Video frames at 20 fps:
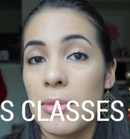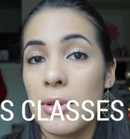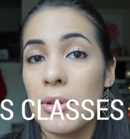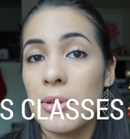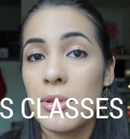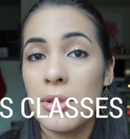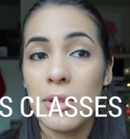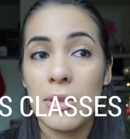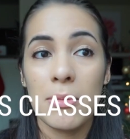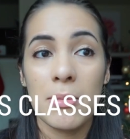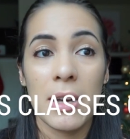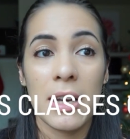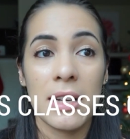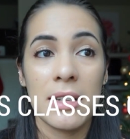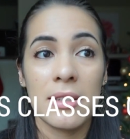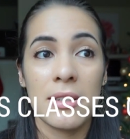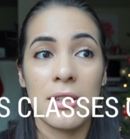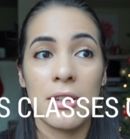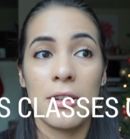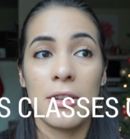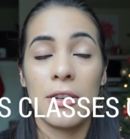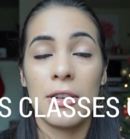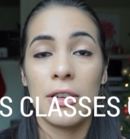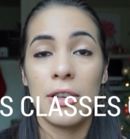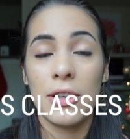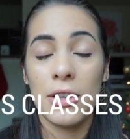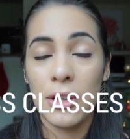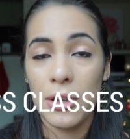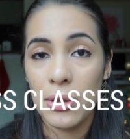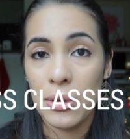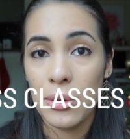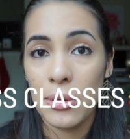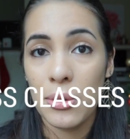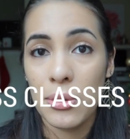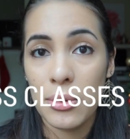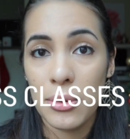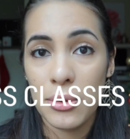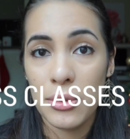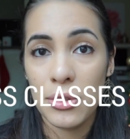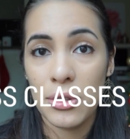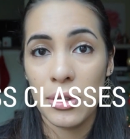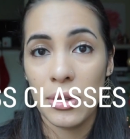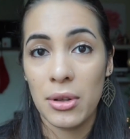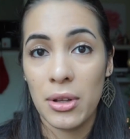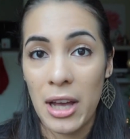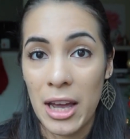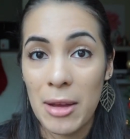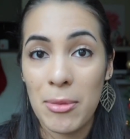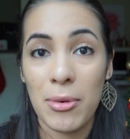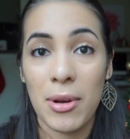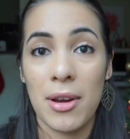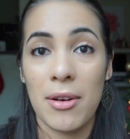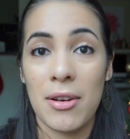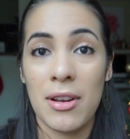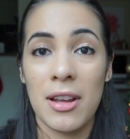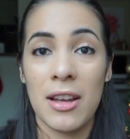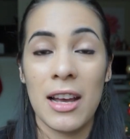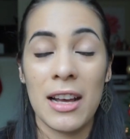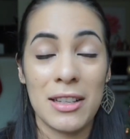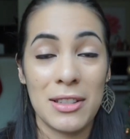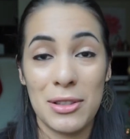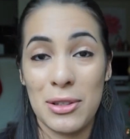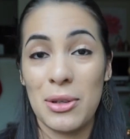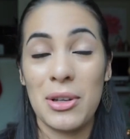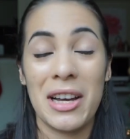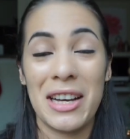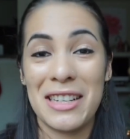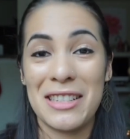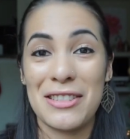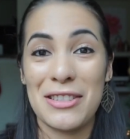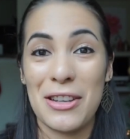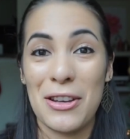YouTube has a huge library, as you guys